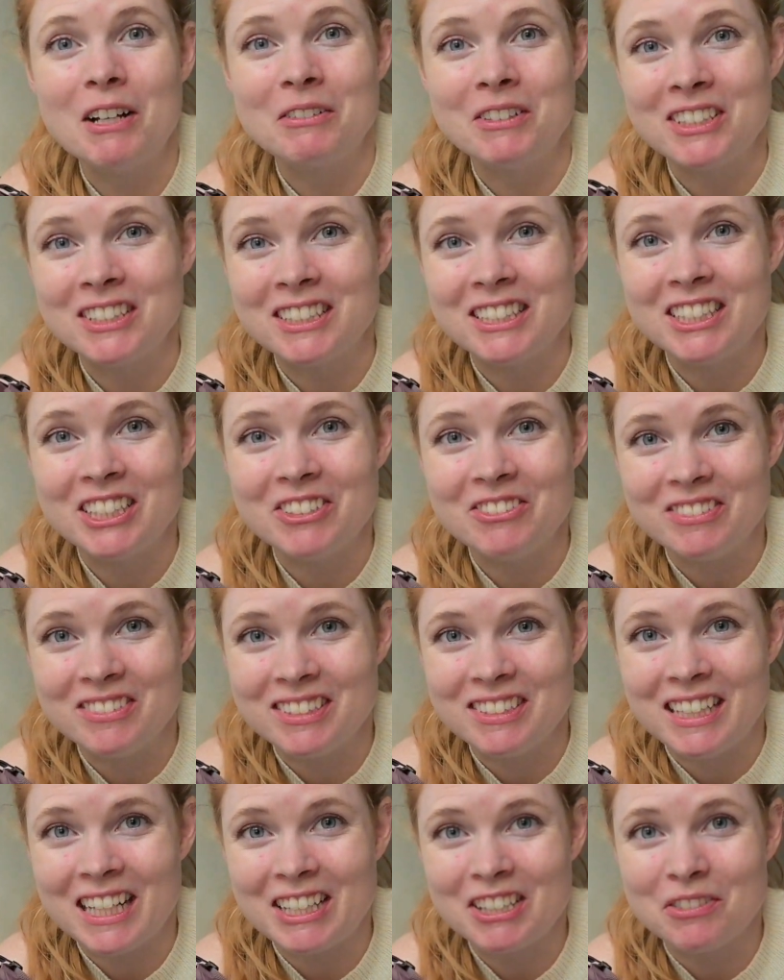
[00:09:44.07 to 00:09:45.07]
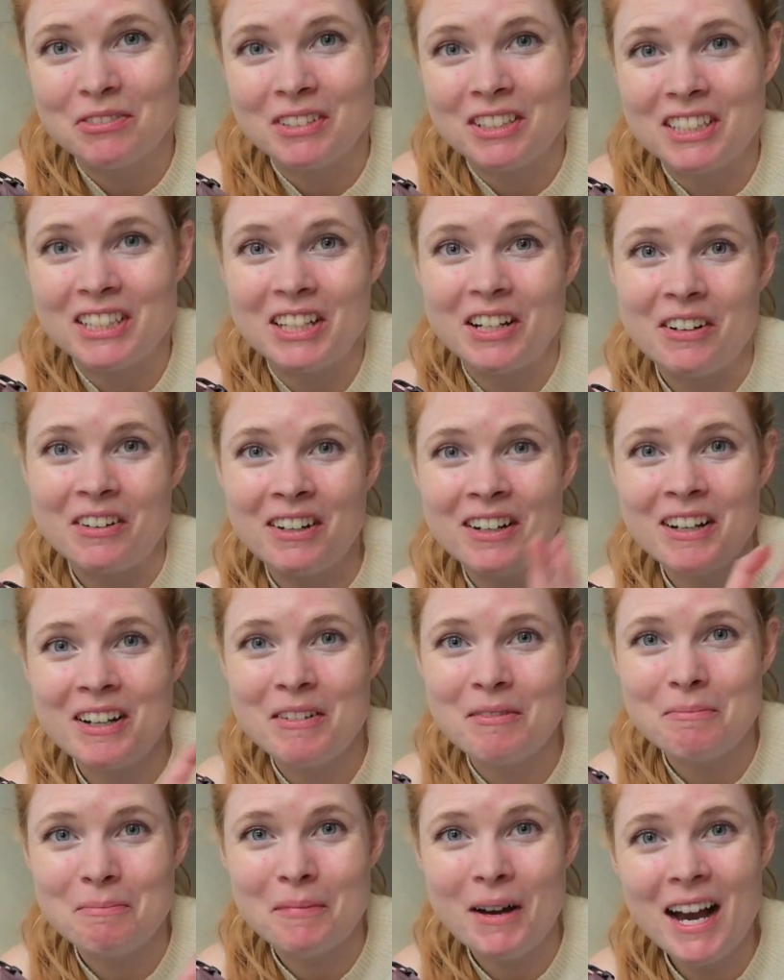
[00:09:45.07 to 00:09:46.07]
will see you in the next video.
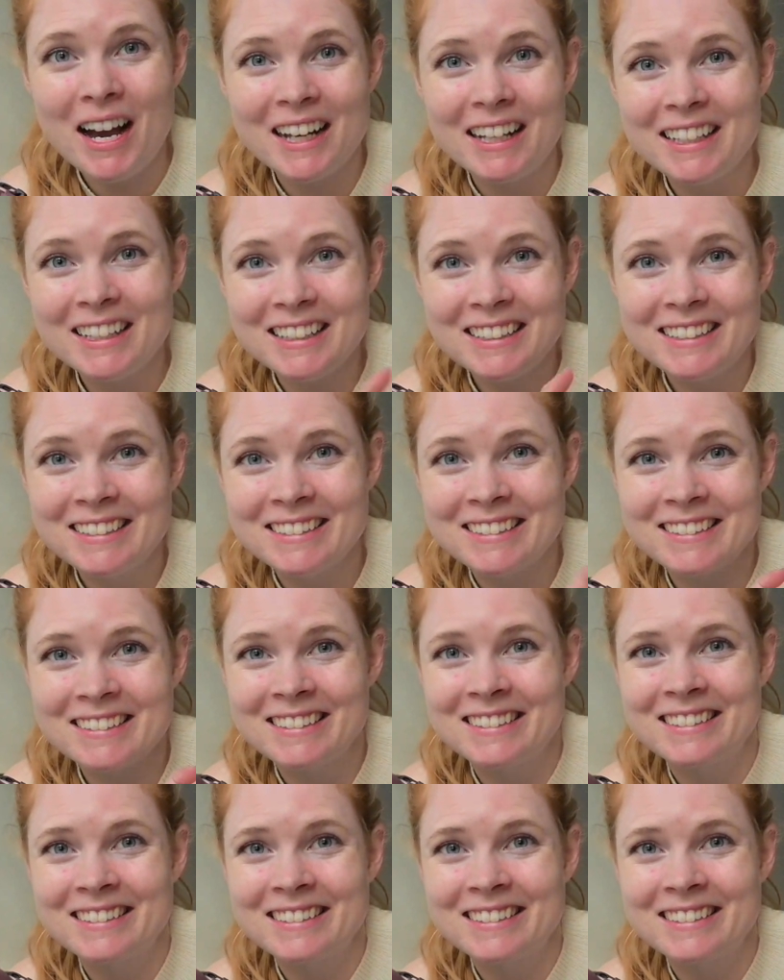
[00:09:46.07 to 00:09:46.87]
Bye!